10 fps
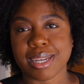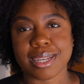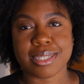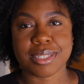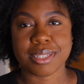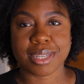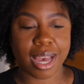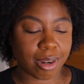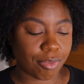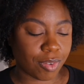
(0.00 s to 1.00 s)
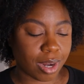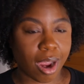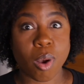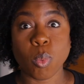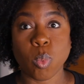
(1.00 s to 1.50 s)
us to kind of figure
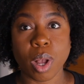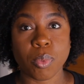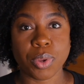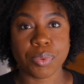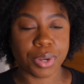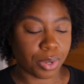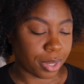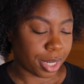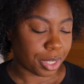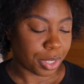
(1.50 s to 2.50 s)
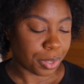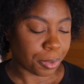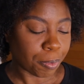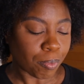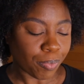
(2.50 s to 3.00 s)
out what we were going to
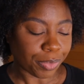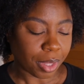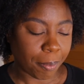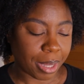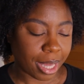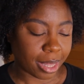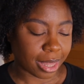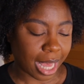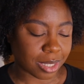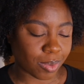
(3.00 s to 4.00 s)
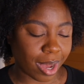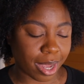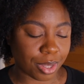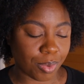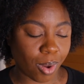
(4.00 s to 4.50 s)
do. But that's
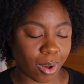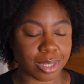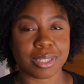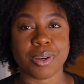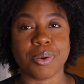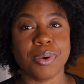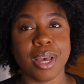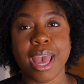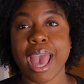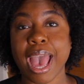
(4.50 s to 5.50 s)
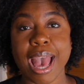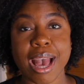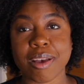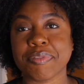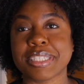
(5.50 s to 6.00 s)
why you also
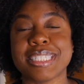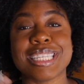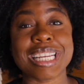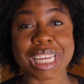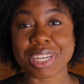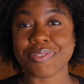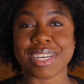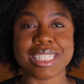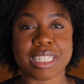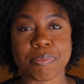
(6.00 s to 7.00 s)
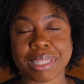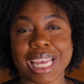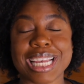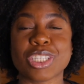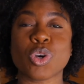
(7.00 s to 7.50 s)
have sinking funds in
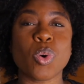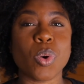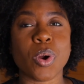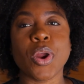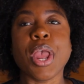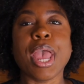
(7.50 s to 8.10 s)
place or